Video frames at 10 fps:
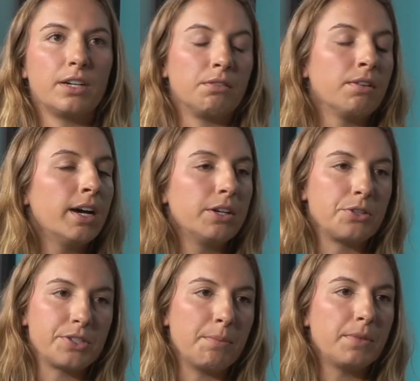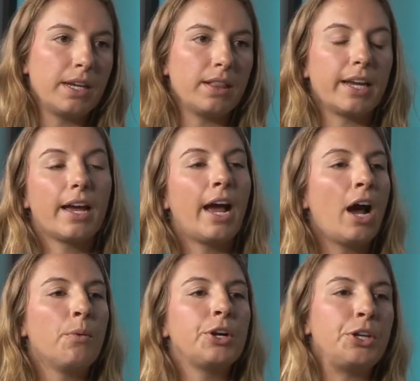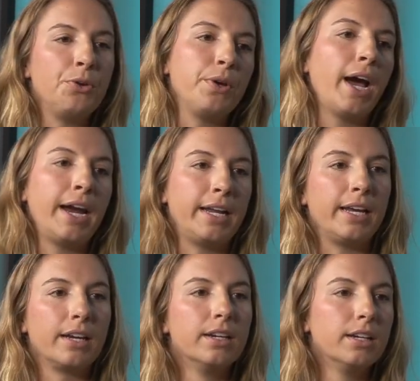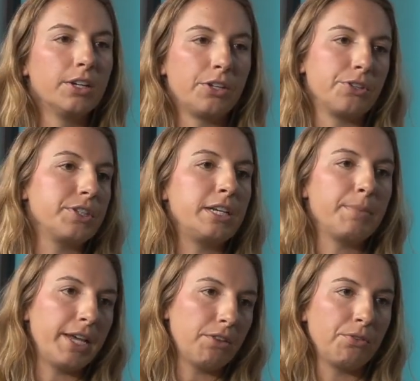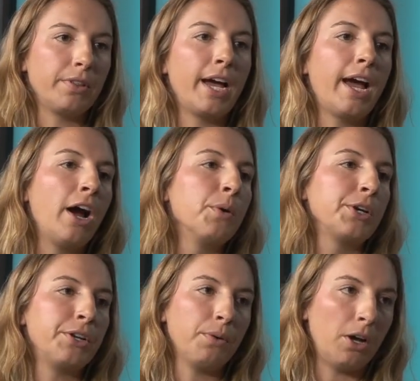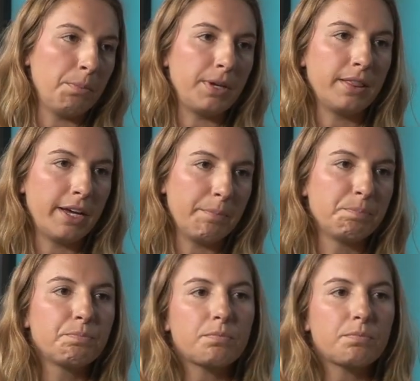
a rut or something, like how are you guiding your teammate through that? How are you helping them?